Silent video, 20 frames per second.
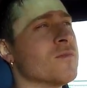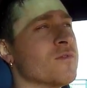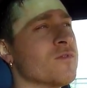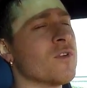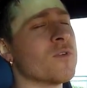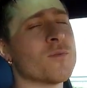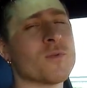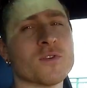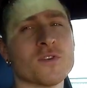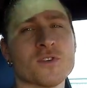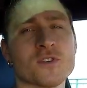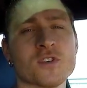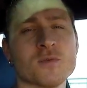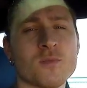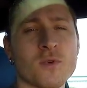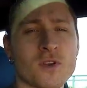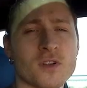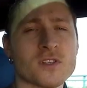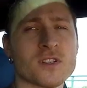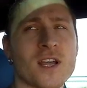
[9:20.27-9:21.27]
for production
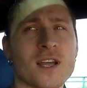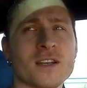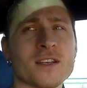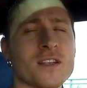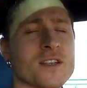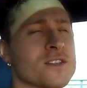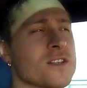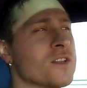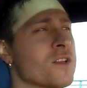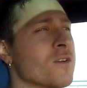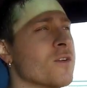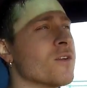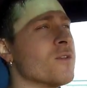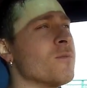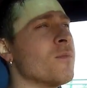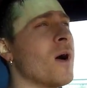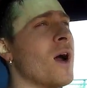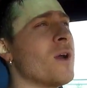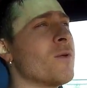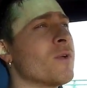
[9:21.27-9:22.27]
models like this that you
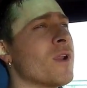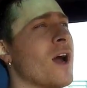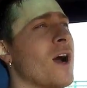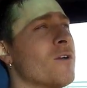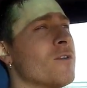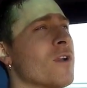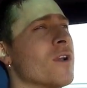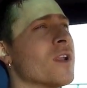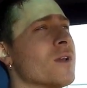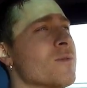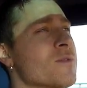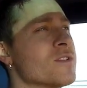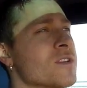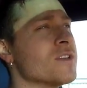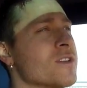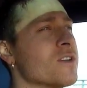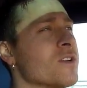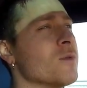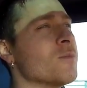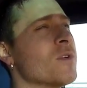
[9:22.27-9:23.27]
can buy without a
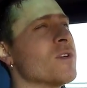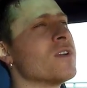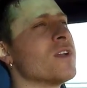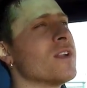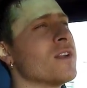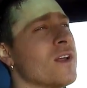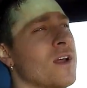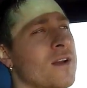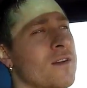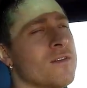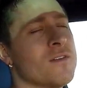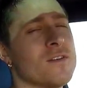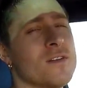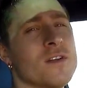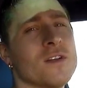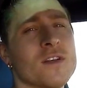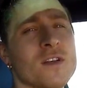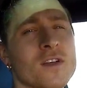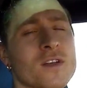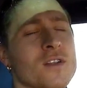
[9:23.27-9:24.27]
limited number that are
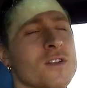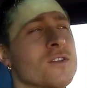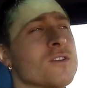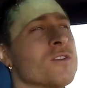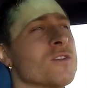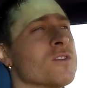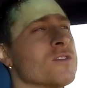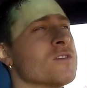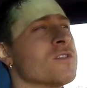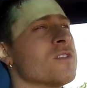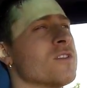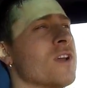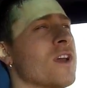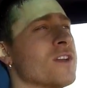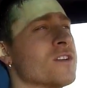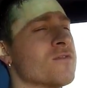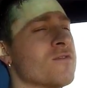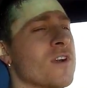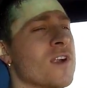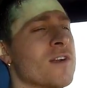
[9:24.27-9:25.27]
just
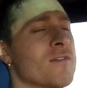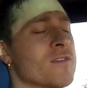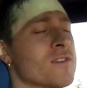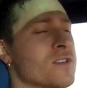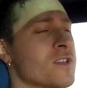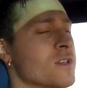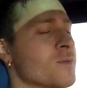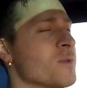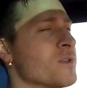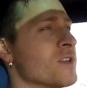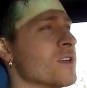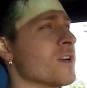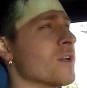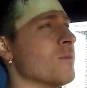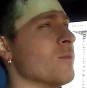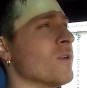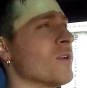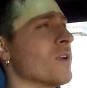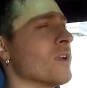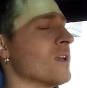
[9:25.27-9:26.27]
as rare as this
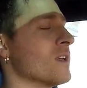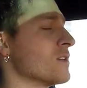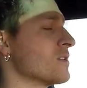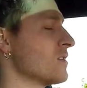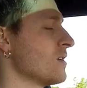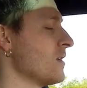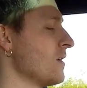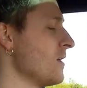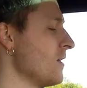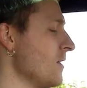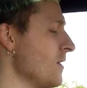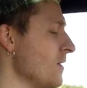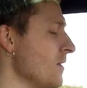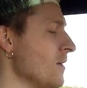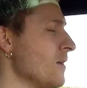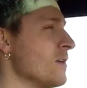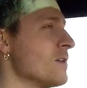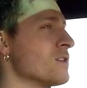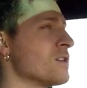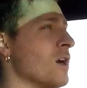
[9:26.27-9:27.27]
particular model is.
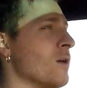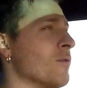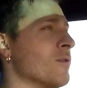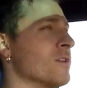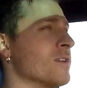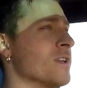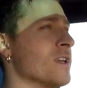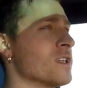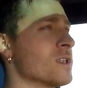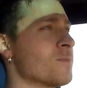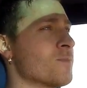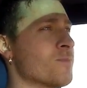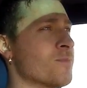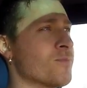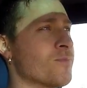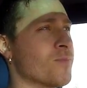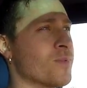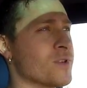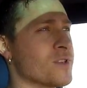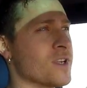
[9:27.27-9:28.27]
So this
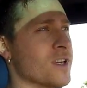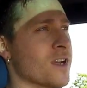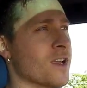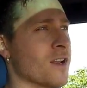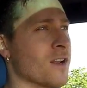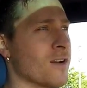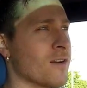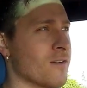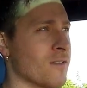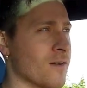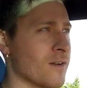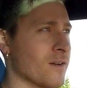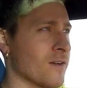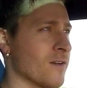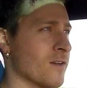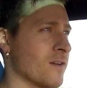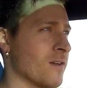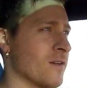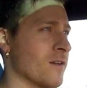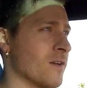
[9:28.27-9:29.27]
particular
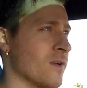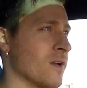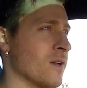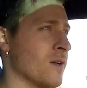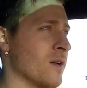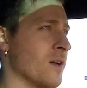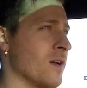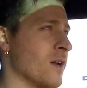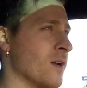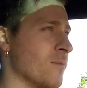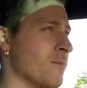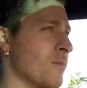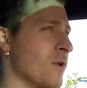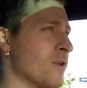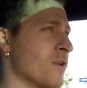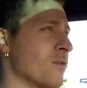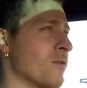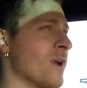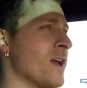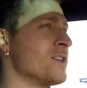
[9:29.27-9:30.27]

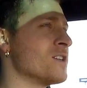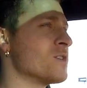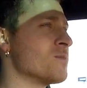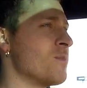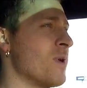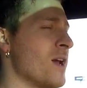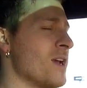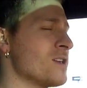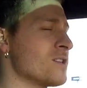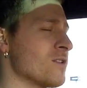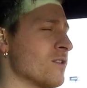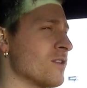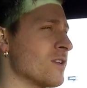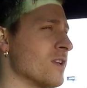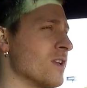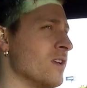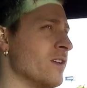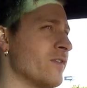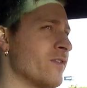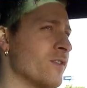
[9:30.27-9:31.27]
model range is based on the
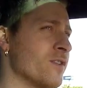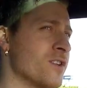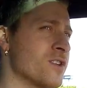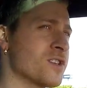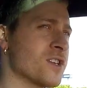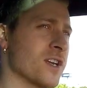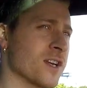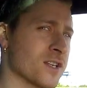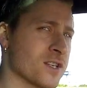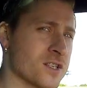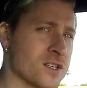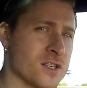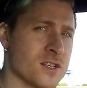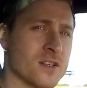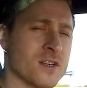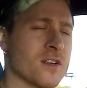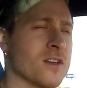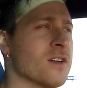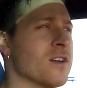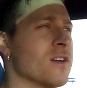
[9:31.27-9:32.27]
E36